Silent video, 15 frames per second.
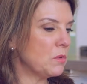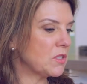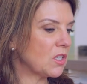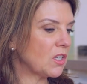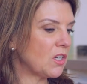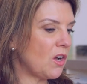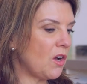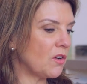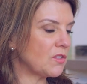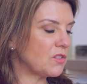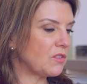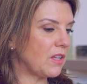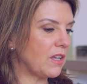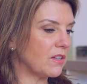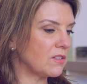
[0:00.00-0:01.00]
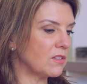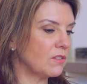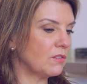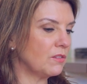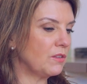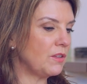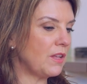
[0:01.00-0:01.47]
you were to cut that
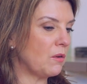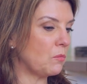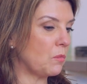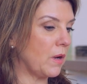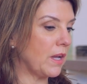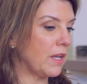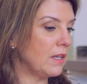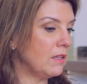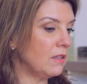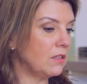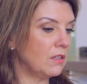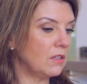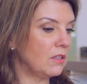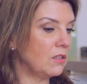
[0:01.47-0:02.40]
that way.